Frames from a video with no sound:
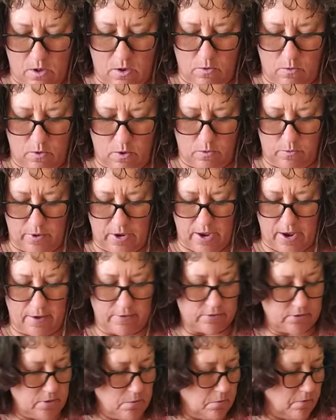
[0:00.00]
What we
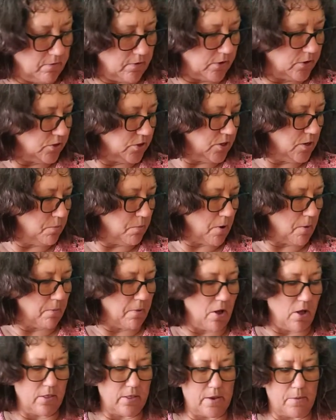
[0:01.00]
have, some of our sheep are
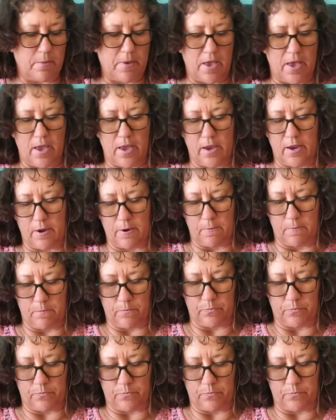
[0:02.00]
polypay,